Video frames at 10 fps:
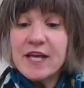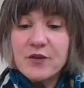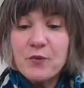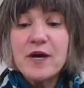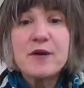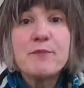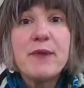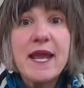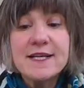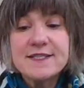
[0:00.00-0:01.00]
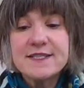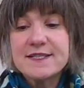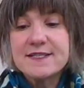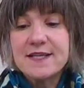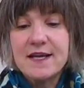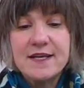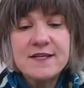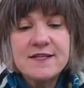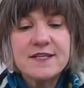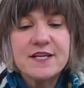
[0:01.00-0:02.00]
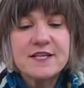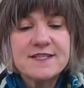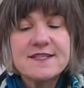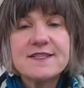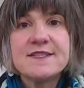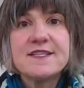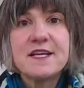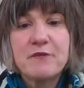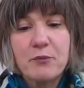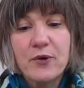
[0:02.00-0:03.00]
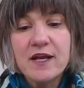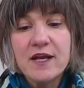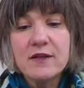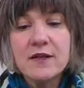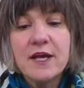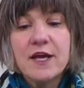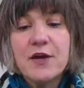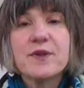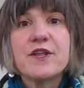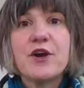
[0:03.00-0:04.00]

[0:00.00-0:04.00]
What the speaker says: the one baked in the sun to the consistency of a Pringle with an